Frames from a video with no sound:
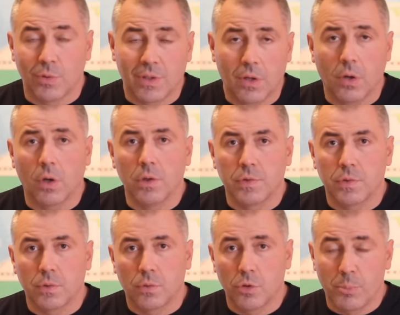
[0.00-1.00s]
with
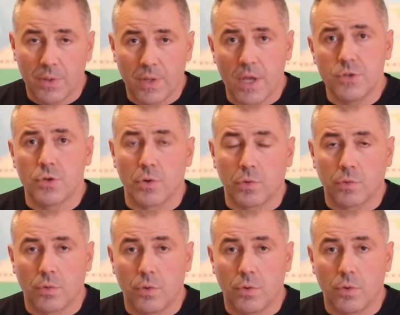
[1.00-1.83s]
goggles could be dangerous.